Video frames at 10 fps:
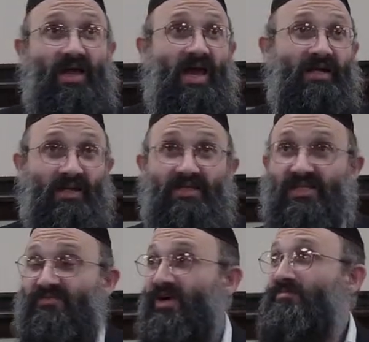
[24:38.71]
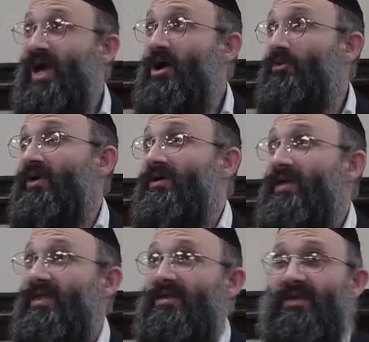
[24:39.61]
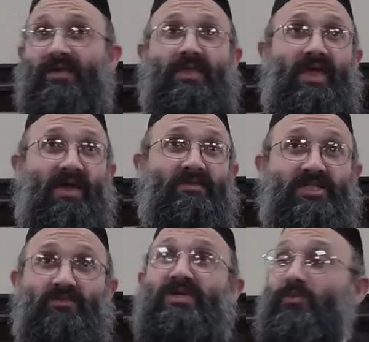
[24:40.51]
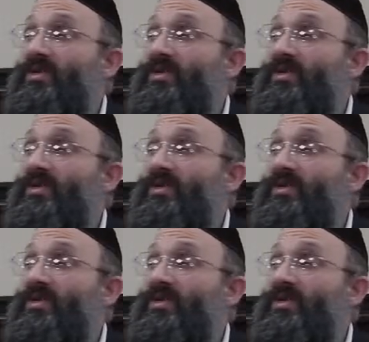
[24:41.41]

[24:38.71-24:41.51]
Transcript: And it's very empowering. And there's 3